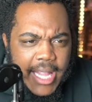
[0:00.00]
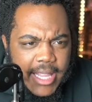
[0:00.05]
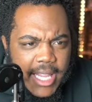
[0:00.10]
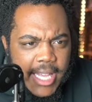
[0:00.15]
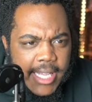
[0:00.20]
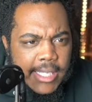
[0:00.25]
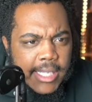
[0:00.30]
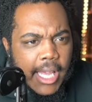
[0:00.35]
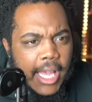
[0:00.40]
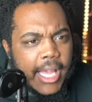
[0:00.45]

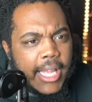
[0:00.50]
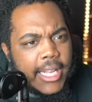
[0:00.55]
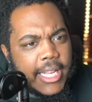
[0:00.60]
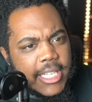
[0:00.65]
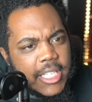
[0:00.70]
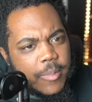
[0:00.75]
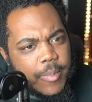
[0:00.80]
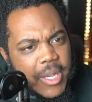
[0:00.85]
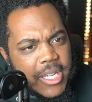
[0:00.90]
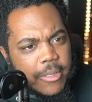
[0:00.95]
things in a
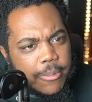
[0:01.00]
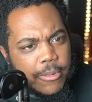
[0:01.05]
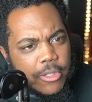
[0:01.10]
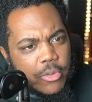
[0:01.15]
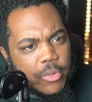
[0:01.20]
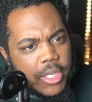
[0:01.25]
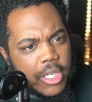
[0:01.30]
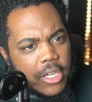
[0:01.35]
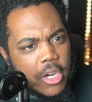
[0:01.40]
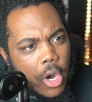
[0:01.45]
space
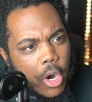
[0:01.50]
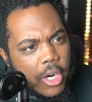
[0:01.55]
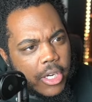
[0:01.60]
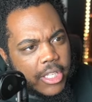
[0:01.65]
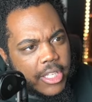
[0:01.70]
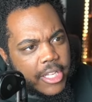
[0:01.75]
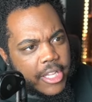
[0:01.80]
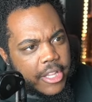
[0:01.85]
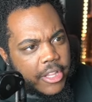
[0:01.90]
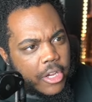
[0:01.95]
between a card and
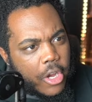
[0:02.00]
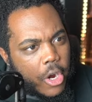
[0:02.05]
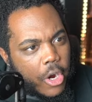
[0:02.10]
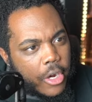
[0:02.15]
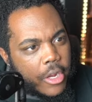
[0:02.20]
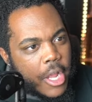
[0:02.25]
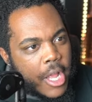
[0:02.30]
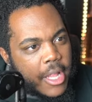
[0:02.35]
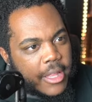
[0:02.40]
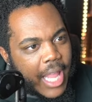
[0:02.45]
another
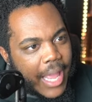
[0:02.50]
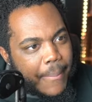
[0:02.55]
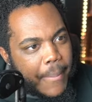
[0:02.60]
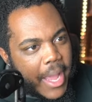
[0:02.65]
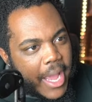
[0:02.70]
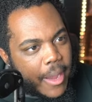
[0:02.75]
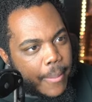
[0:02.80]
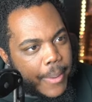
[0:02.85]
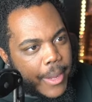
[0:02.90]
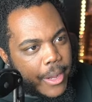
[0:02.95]
card. They may
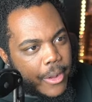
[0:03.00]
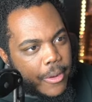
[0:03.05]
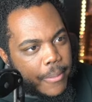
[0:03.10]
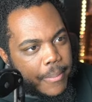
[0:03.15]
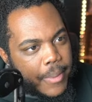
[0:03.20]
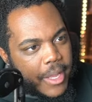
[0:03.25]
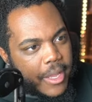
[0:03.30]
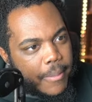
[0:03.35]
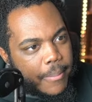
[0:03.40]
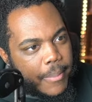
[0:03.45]
appear to
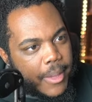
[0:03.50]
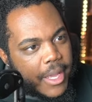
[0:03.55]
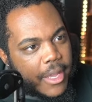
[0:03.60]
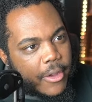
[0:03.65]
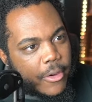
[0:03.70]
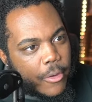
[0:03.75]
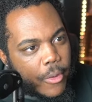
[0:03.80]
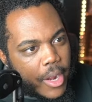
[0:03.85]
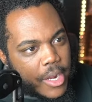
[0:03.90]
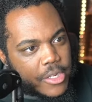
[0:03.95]
be being
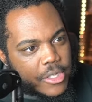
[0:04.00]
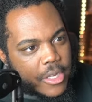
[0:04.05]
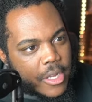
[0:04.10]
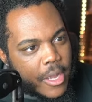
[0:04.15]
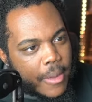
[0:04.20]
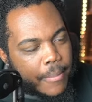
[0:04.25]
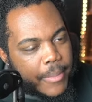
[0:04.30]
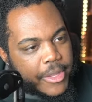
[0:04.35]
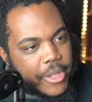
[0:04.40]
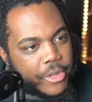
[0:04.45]
crushed,
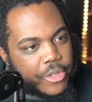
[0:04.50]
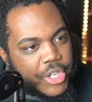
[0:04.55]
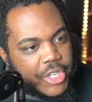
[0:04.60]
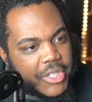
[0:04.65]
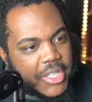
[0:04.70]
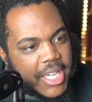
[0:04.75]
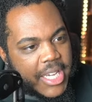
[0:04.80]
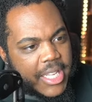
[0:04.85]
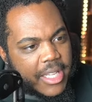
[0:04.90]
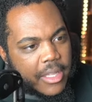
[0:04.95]
but they're just
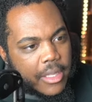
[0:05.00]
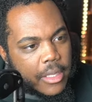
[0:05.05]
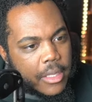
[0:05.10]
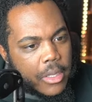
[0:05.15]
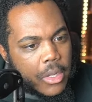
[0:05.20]
hidden.